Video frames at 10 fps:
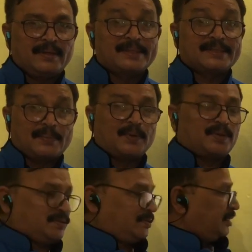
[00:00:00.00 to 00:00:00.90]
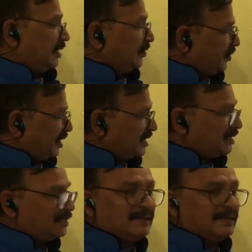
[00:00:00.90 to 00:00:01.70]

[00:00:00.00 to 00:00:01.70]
Suppose if it is